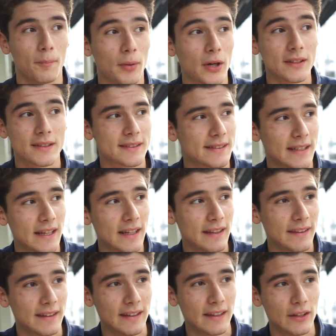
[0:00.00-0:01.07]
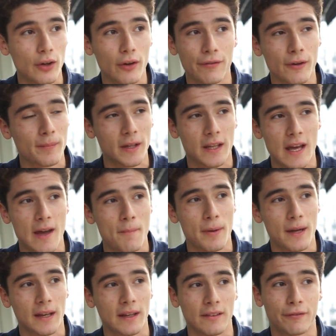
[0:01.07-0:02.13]
But say the GoFundMe
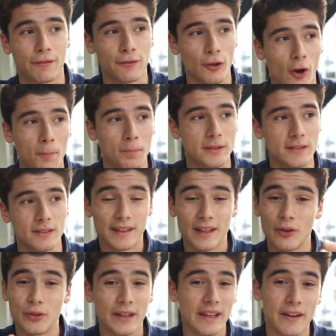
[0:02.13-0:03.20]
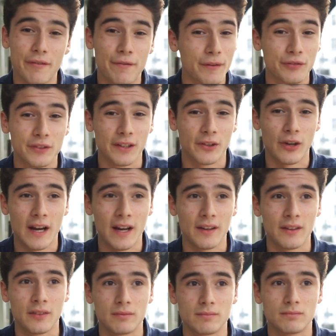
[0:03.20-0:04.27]
campaign flops, they only get
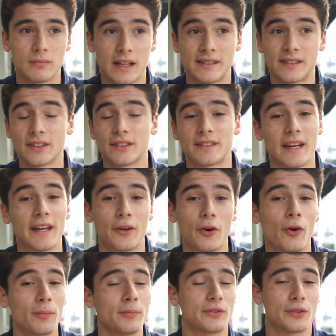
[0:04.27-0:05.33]
$50,000. I still take home